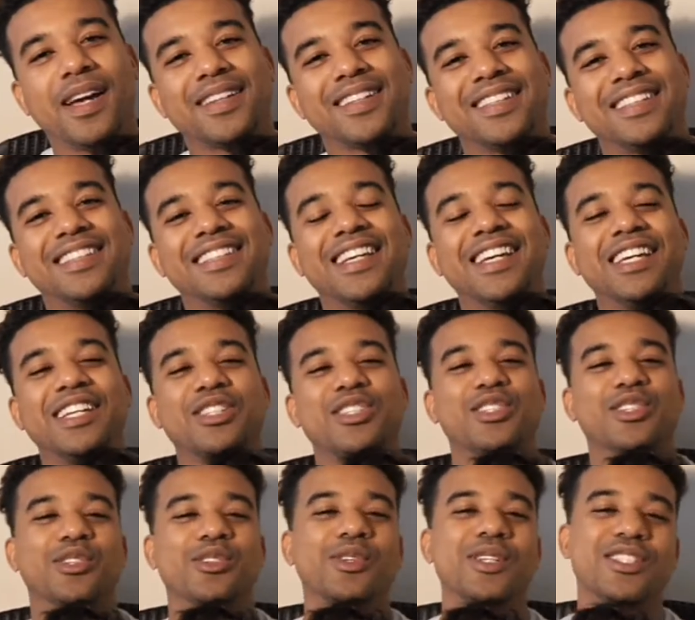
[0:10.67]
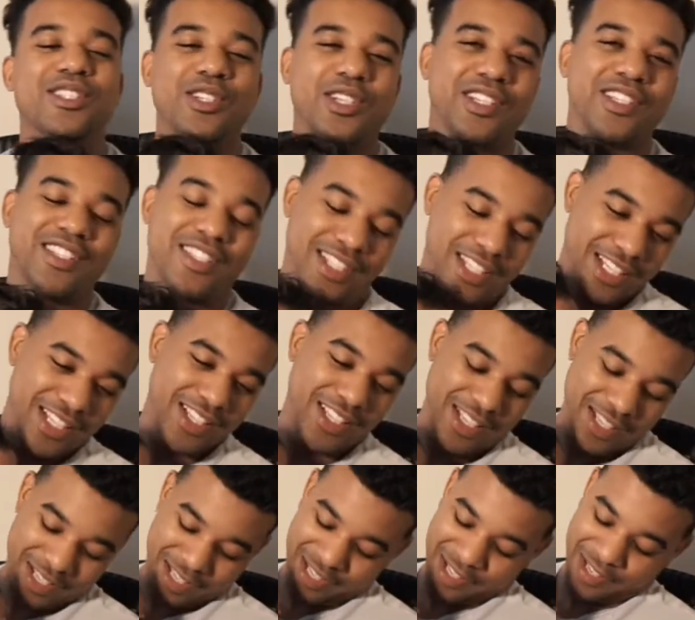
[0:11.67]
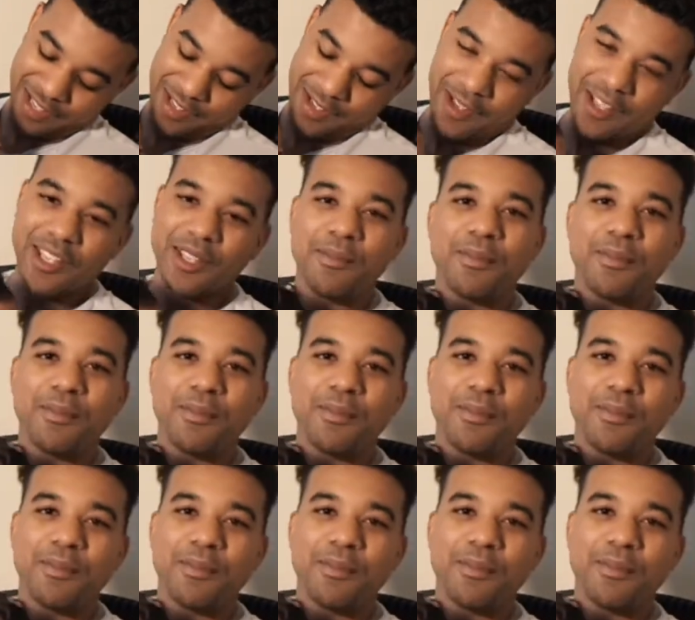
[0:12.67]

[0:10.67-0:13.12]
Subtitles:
to day 2. As you can see, your